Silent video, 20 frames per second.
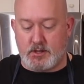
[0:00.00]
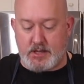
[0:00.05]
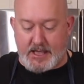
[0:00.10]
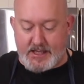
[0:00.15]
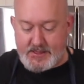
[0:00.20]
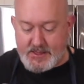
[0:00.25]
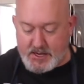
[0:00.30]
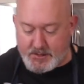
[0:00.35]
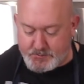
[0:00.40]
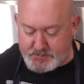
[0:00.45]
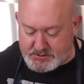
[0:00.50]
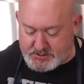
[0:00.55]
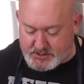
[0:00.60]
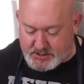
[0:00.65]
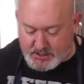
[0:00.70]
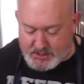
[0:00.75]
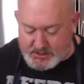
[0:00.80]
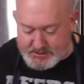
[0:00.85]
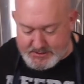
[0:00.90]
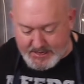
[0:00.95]
and then I'm just
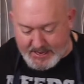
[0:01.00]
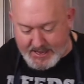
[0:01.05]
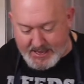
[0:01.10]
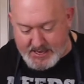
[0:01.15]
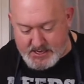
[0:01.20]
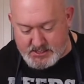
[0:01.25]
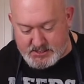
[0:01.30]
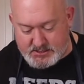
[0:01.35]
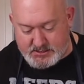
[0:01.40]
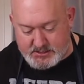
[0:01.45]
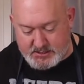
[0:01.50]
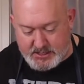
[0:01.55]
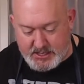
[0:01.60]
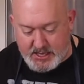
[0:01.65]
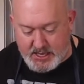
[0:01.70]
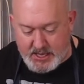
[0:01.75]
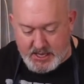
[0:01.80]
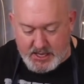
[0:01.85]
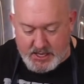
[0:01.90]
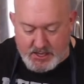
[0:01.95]
gonna
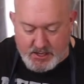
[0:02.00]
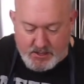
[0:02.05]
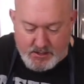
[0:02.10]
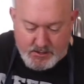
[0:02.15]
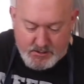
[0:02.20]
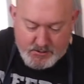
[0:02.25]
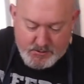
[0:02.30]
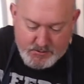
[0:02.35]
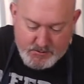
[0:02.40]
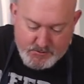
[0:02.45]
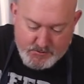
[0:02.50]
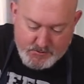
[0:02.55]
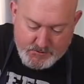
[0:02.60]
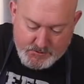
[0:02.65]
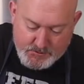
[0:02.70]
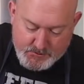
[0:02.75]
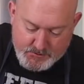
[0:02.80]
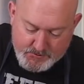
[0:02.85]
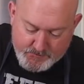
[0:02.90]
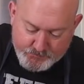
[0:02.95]
nicely
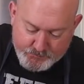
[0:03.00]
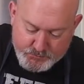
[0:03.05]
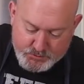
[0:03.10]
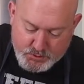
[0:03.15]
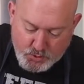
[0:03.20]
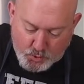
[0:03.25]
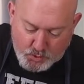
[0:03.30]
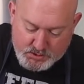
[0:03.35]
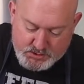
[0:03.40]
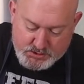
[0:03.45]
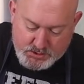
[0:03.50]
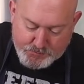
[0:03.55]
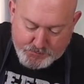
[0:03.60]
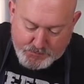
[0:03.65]
torch the